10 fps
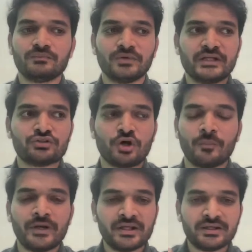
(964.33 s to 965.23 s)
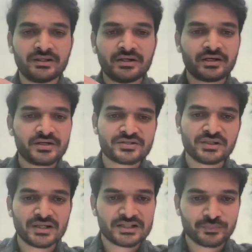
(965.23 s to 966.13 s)
it's operating in a
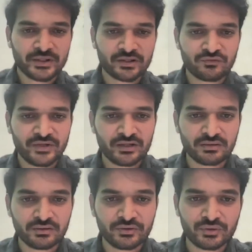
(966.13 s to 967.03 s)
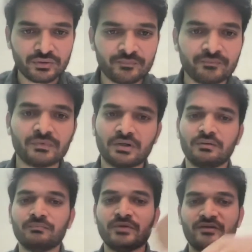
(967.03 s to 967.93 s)
traditional aspect where
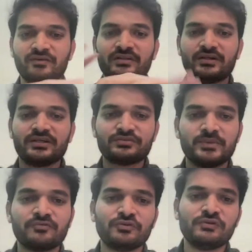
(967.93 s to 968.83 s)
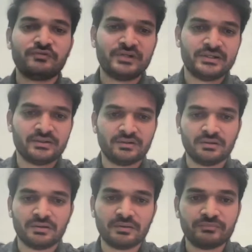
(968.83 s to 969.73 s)
everything is being fulfilled
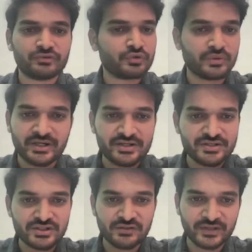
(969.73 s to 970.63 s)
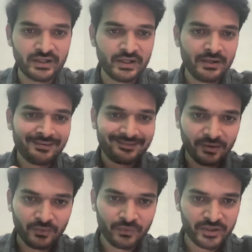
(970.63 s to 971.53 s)
through traditional way.
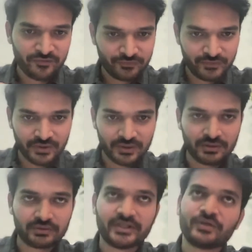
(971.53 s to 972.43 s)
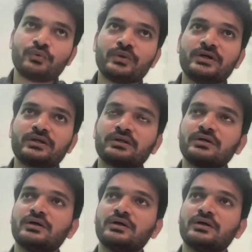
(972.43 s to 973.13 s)
Now, if their owner